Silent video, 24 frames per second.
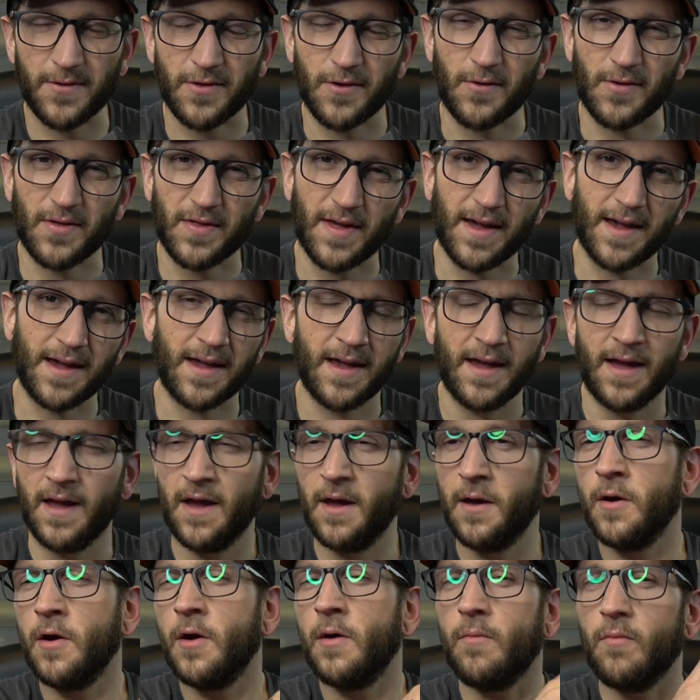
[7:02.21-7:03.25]
So it's like
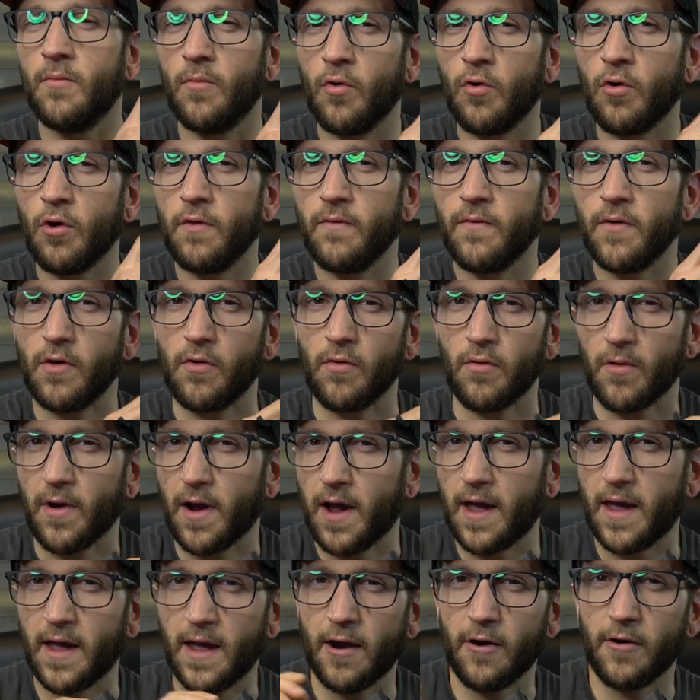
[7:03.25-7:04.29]
more of a
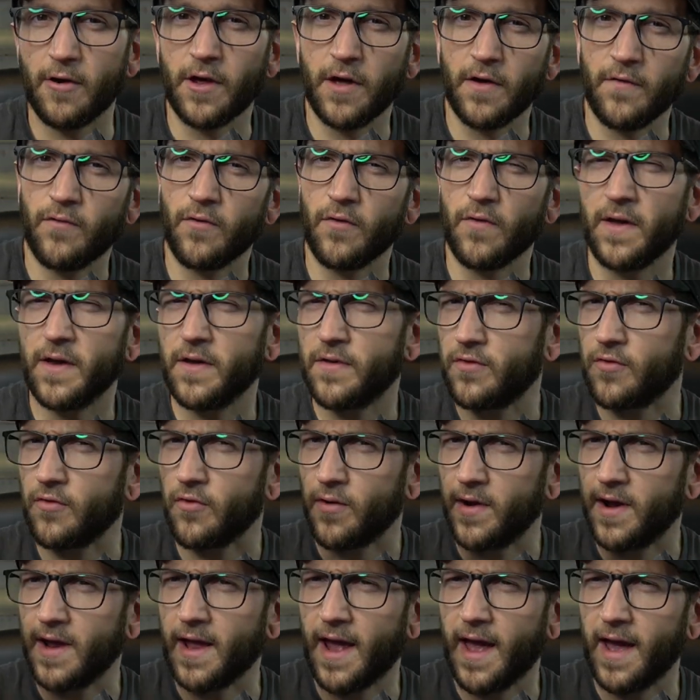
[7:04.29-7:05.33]
gray area for like
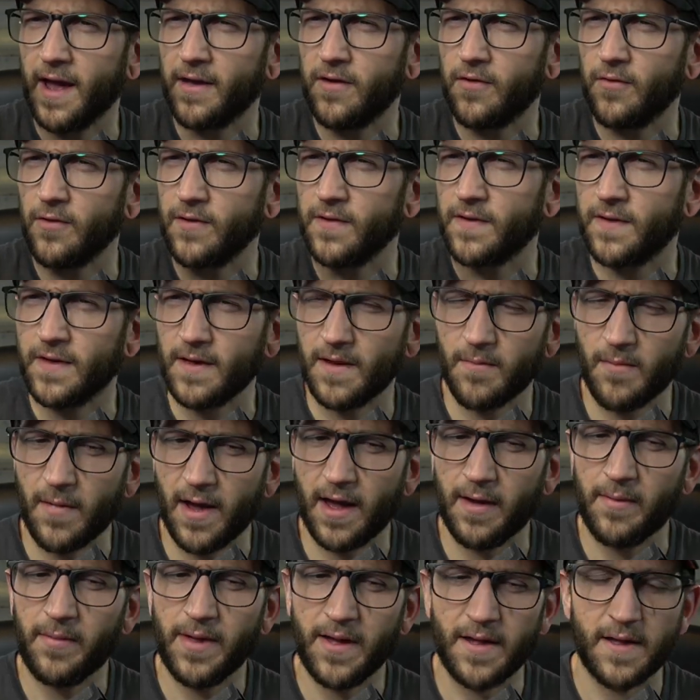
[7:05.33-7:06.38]
screen accuracy in
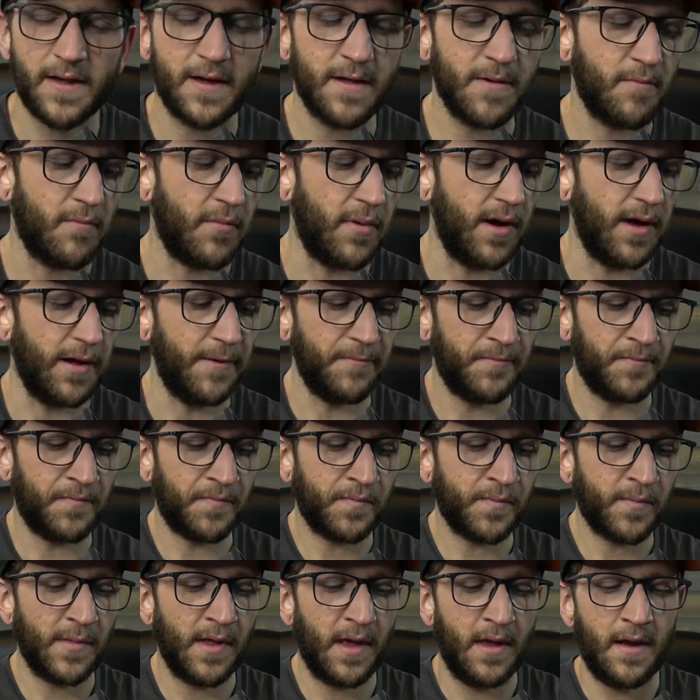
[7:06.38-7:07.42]
my opinion but
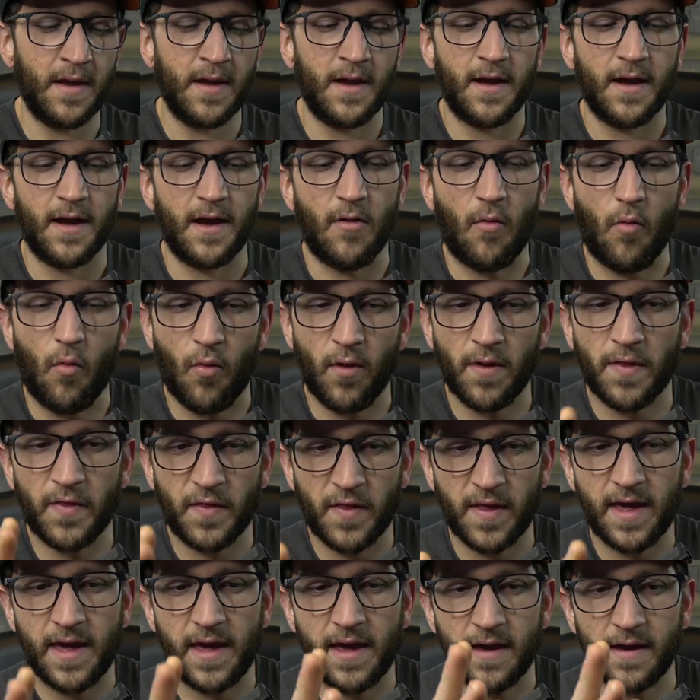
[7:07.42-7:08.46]
one
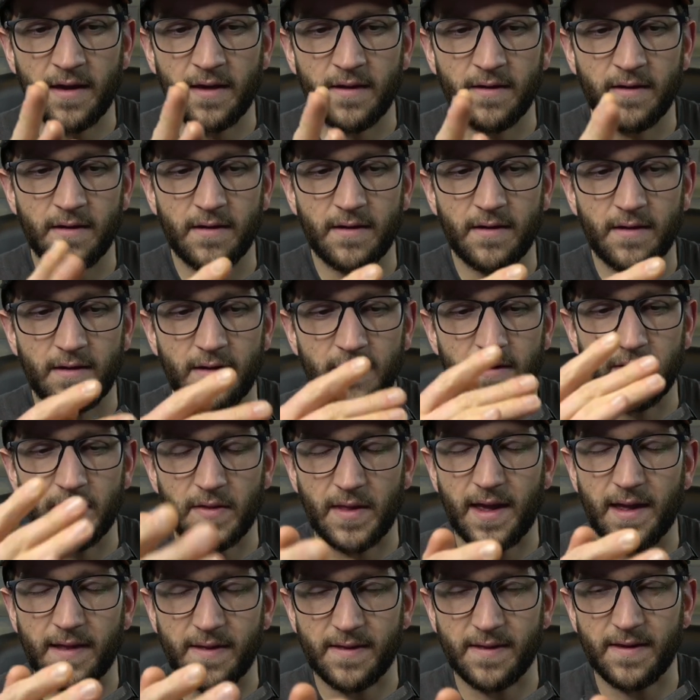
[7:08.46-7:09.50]
thing
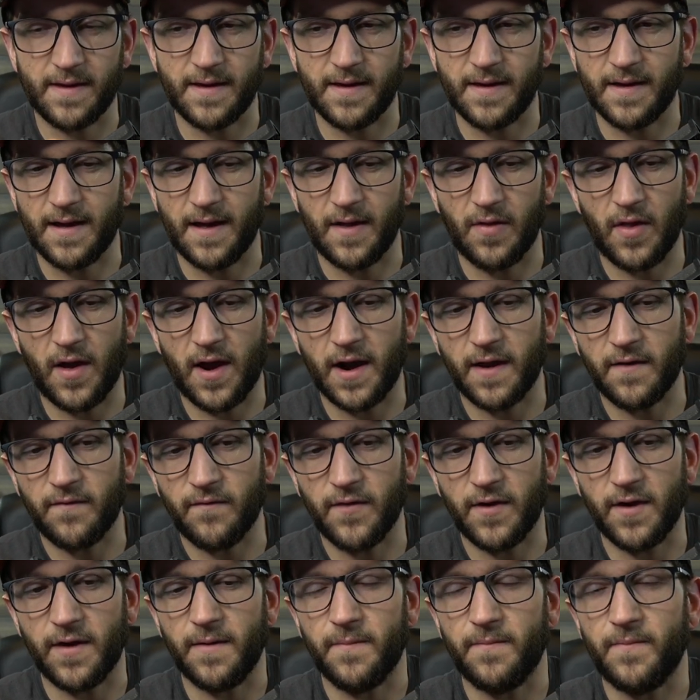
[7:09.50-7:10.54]
that uh, a lot
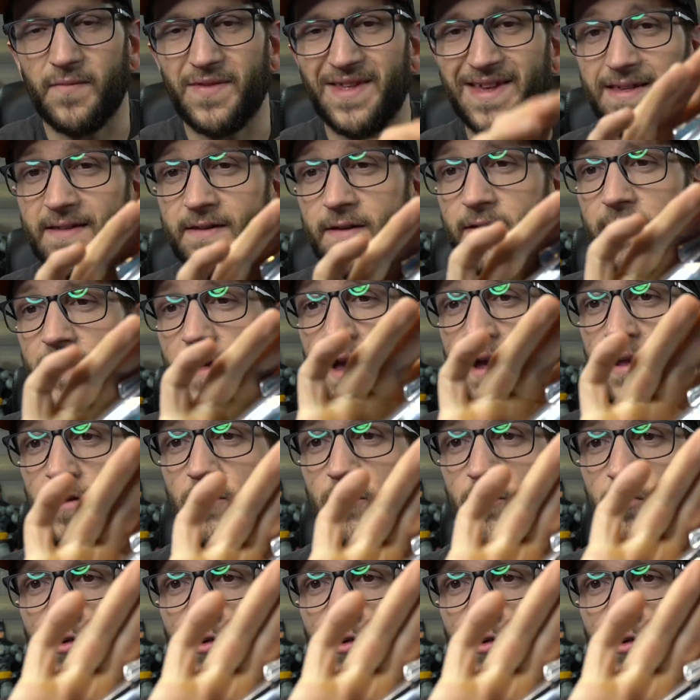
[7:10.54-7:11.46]
of um, these designs